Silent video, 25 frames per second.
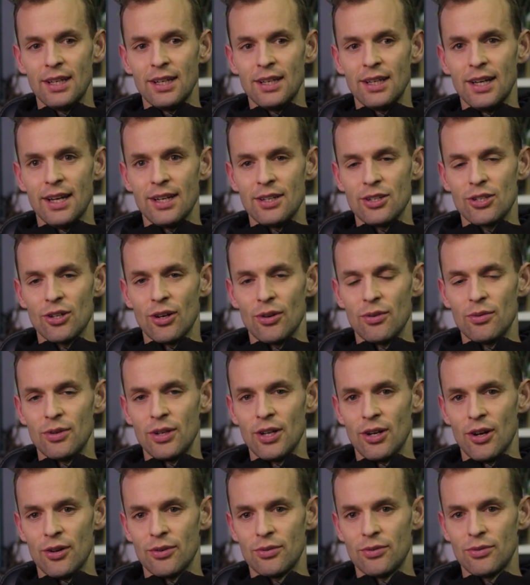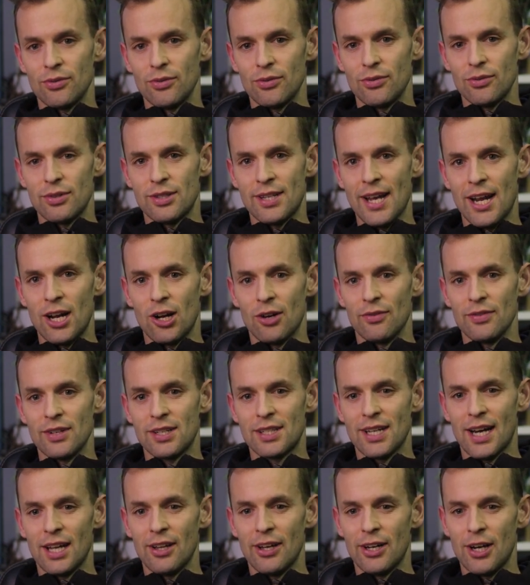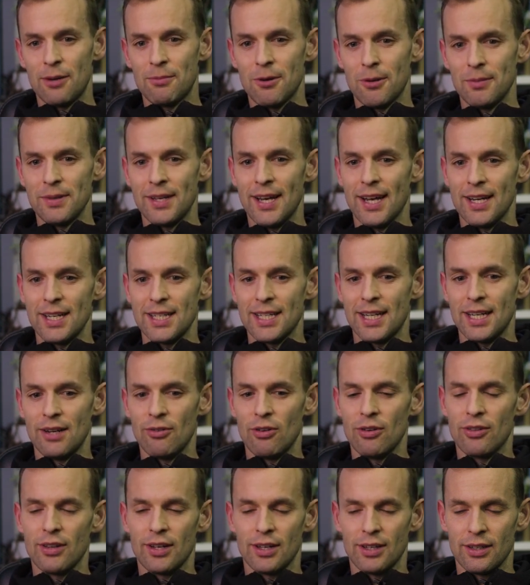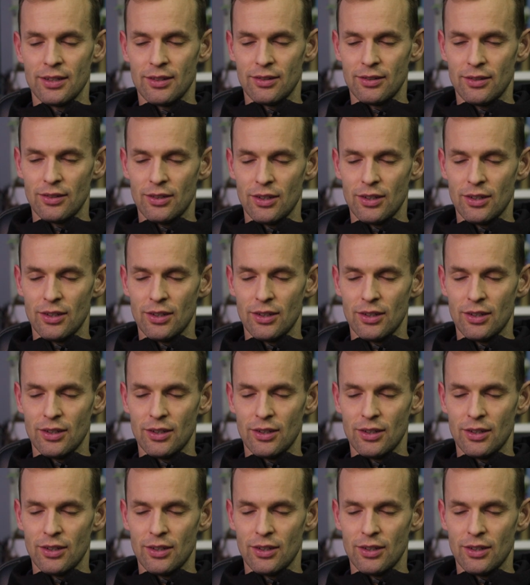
And so, standing on the start line, I probably hadn't done everything